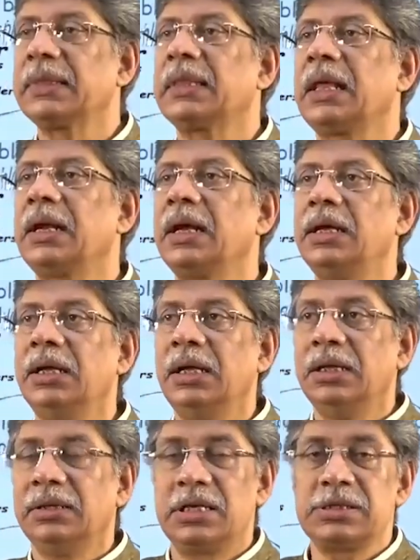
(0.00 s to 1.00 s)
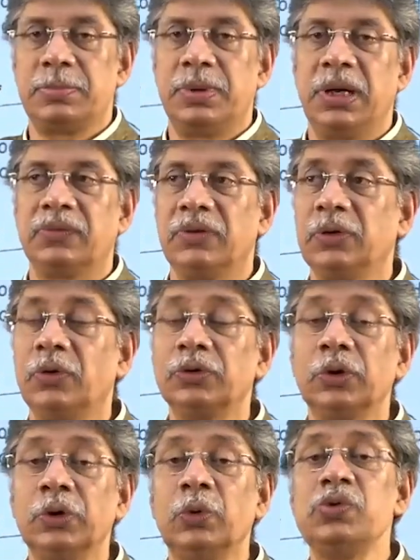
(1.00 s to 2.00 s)
then this blood will go on
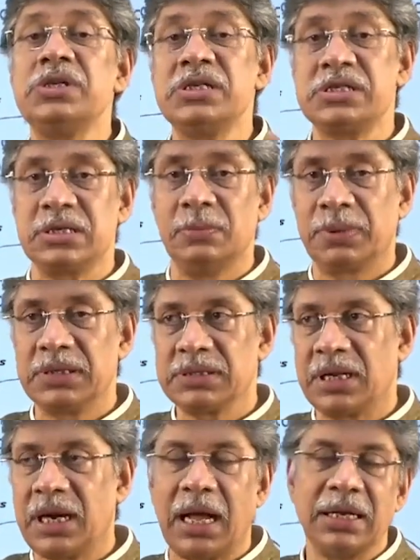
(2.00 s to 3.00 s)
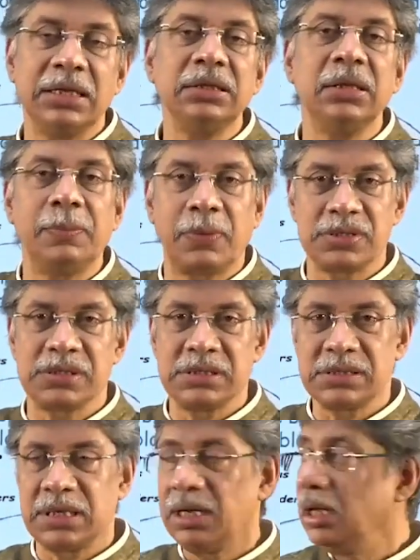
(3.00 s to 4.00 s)
to lose its temperature, and in the
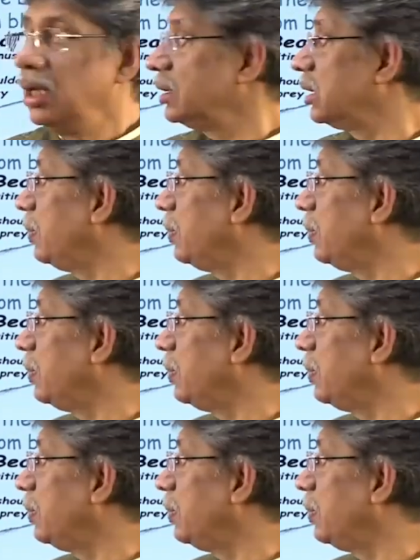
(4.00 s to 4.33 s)
process the